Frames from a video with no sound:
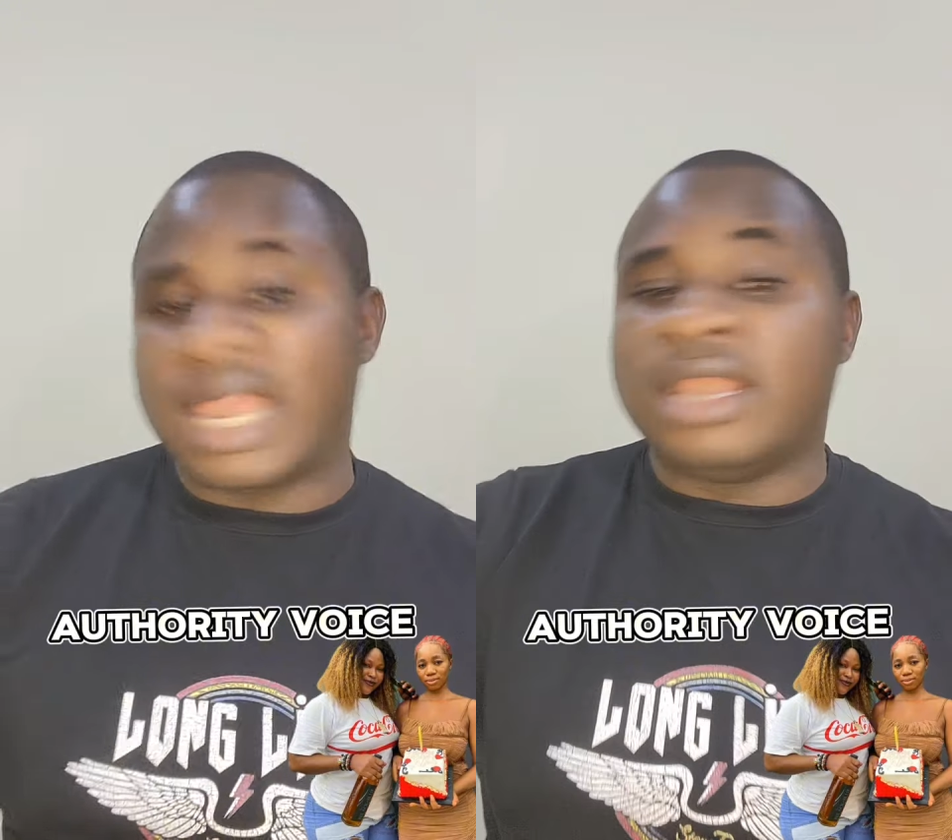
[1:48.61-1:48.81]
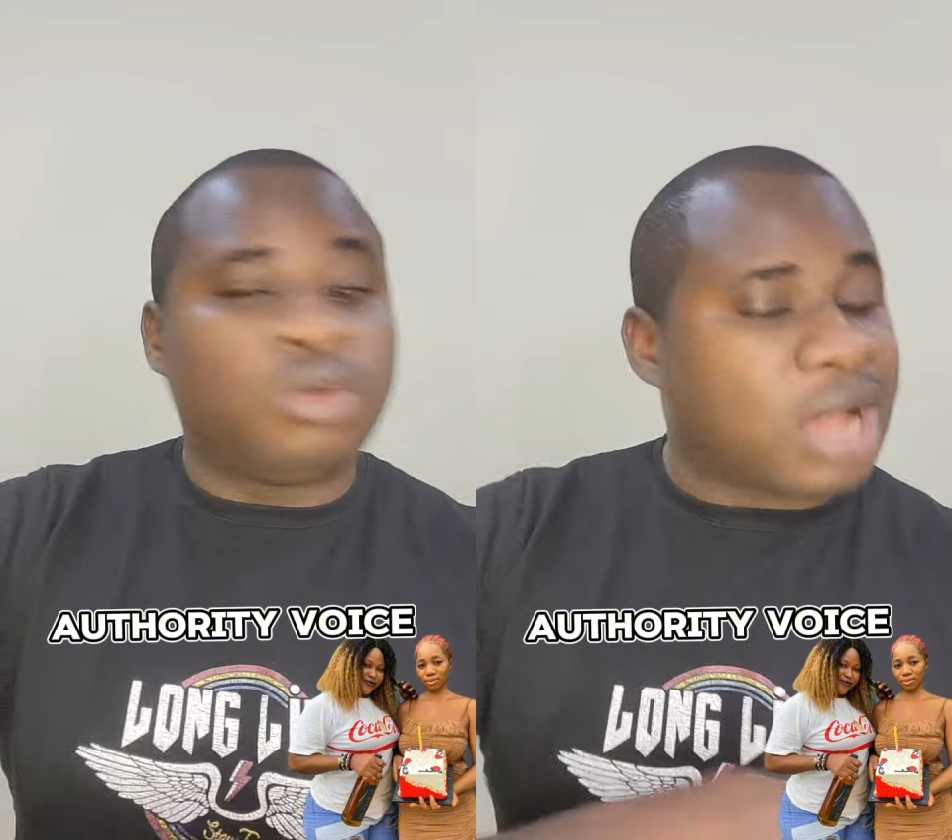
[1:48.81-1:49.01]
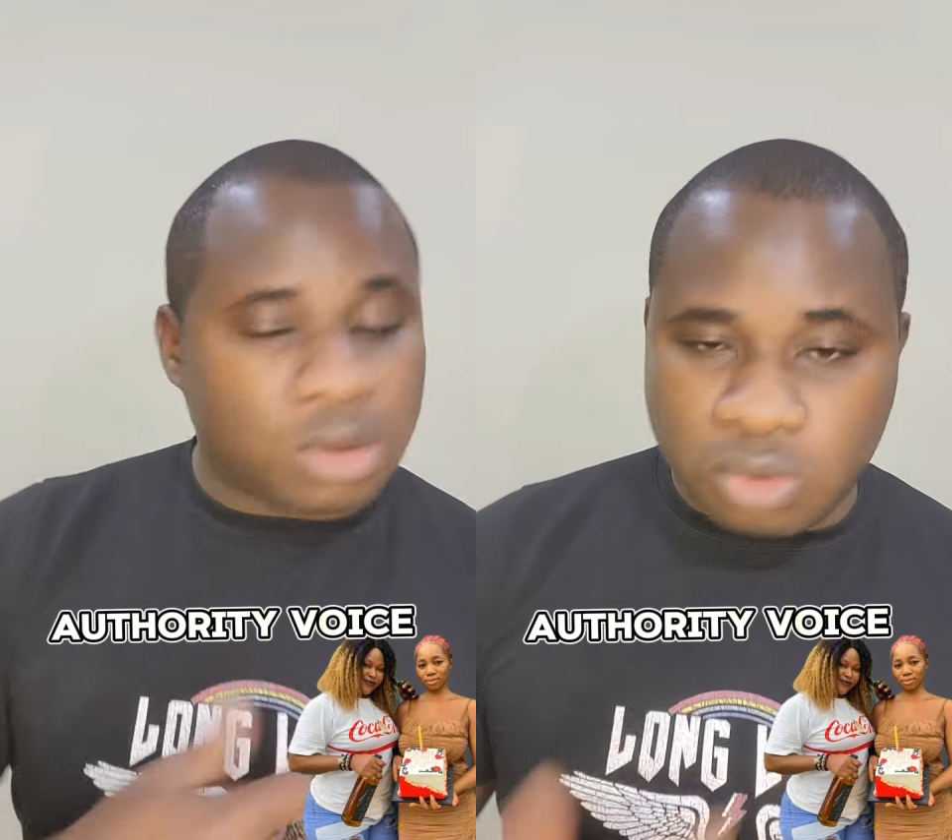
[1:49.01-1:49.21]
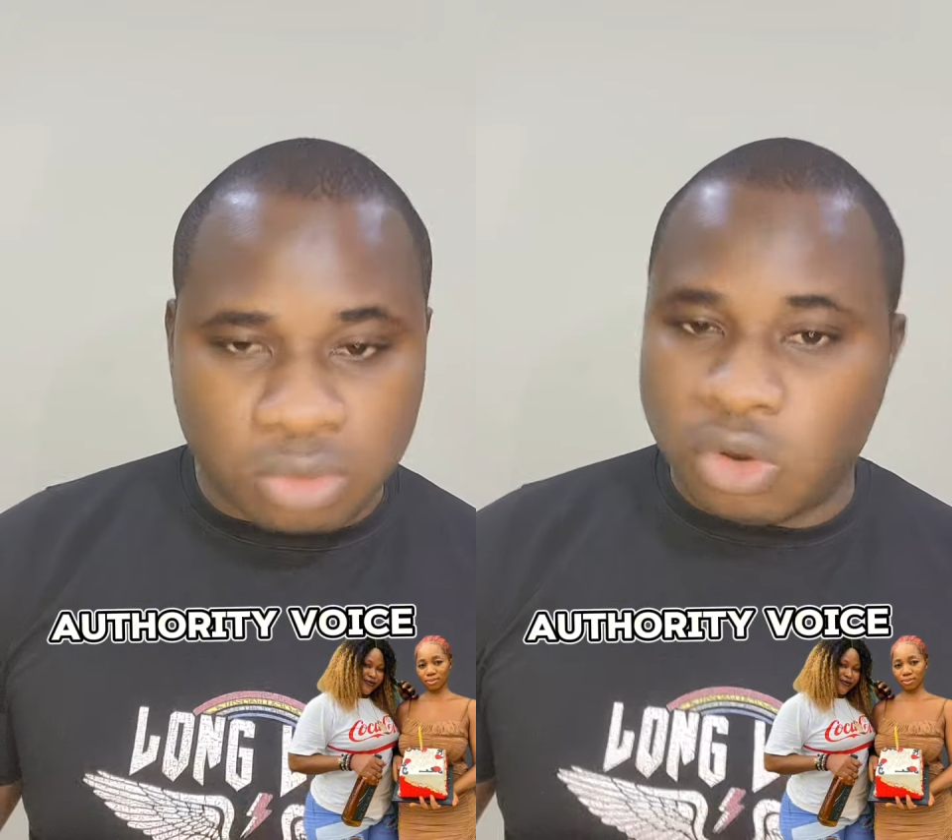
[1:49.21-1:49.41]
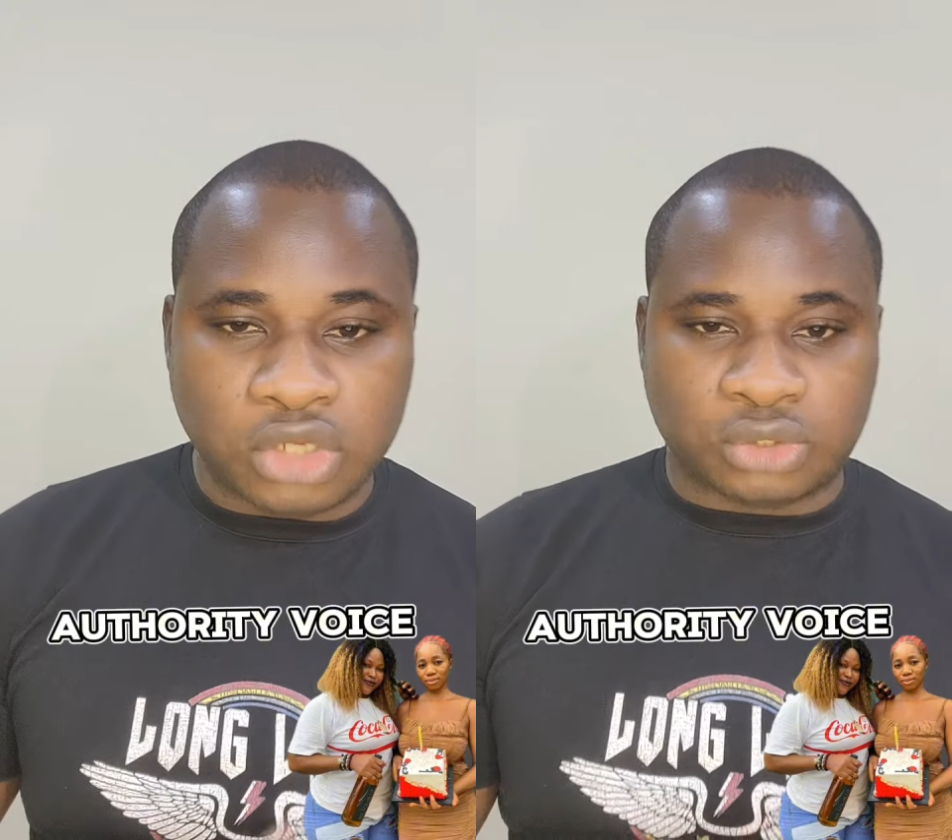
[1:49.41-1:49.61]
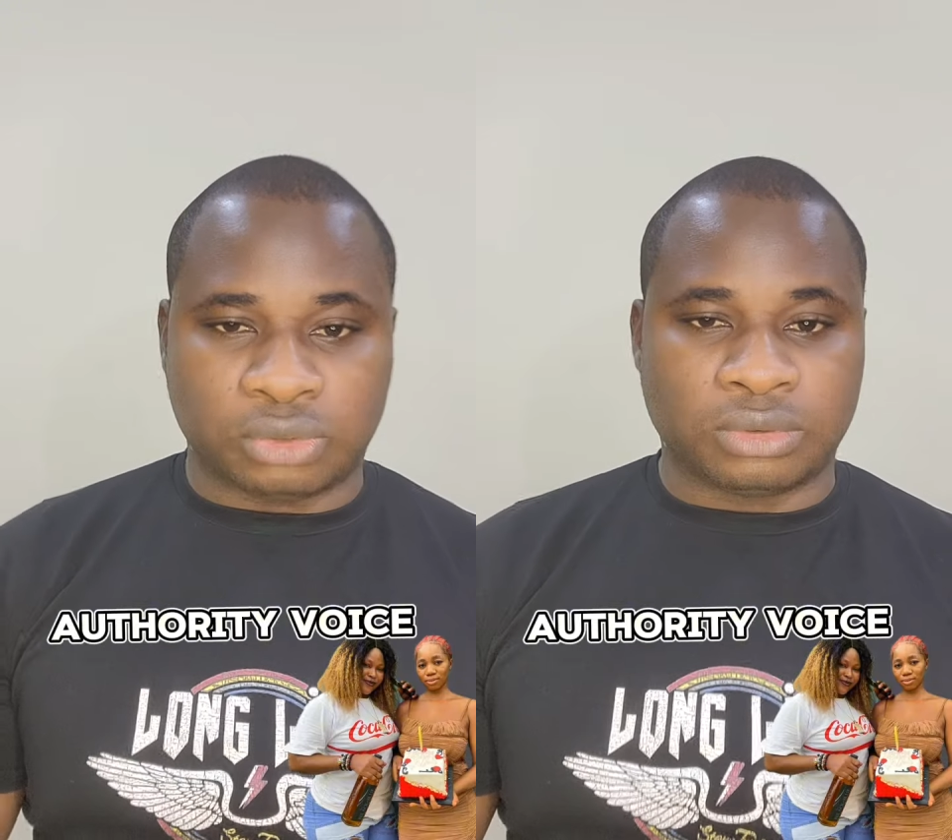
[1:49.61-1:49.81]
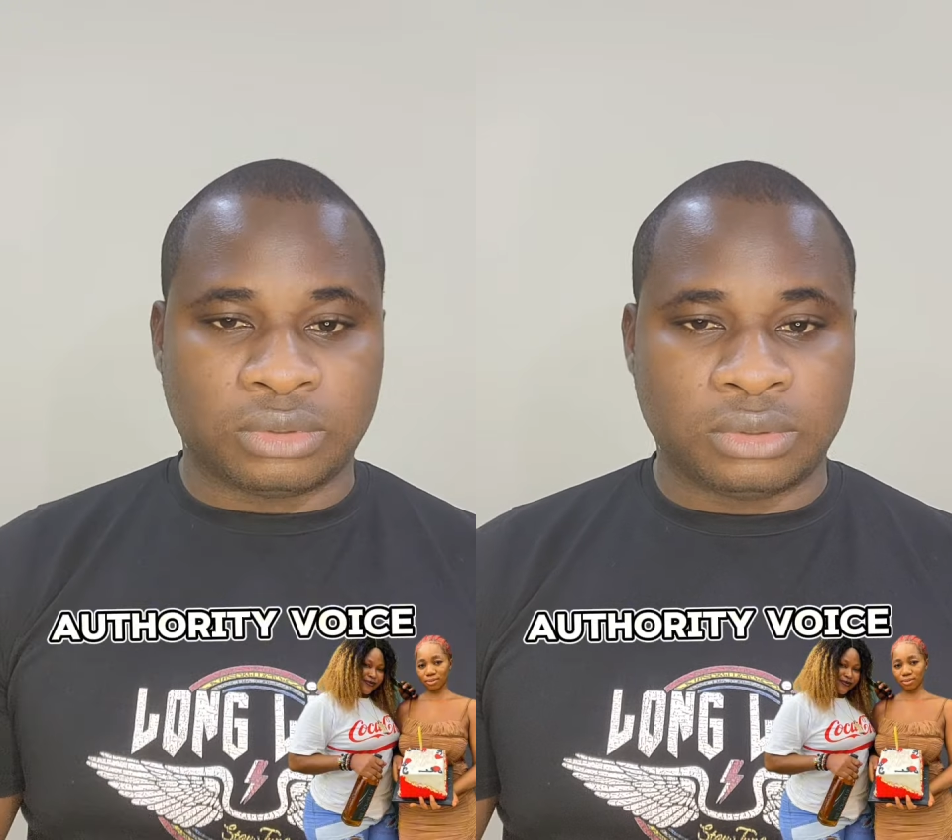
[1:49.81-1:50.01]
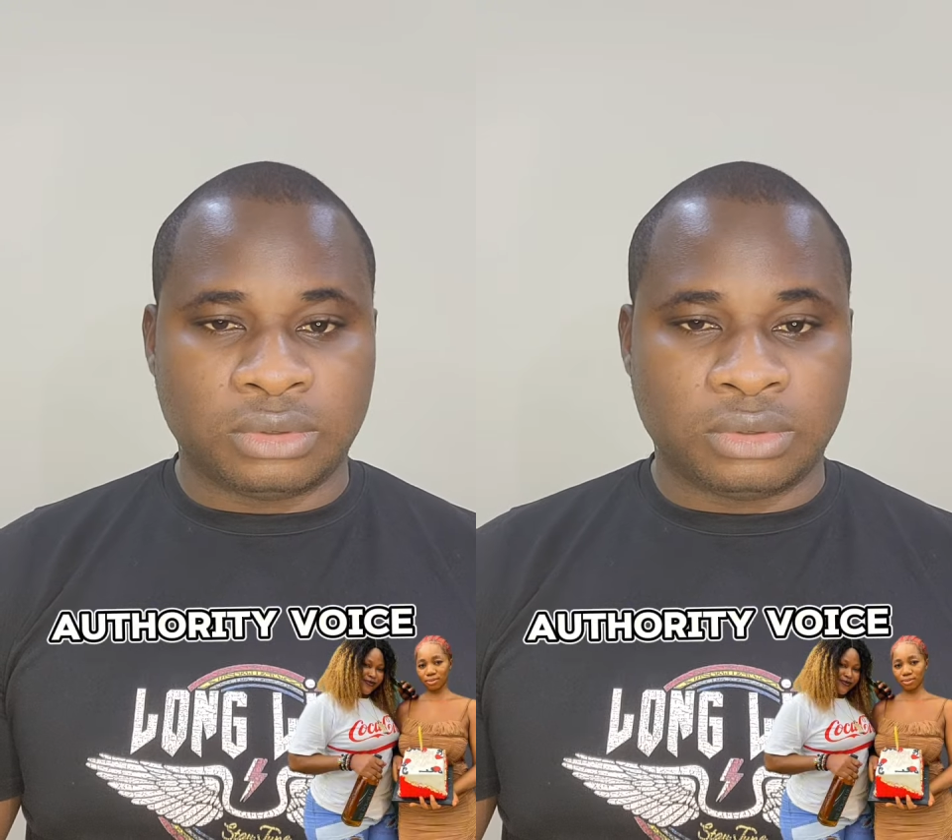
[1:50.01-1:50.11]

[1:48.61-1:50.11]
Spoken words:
then you can go, no issue.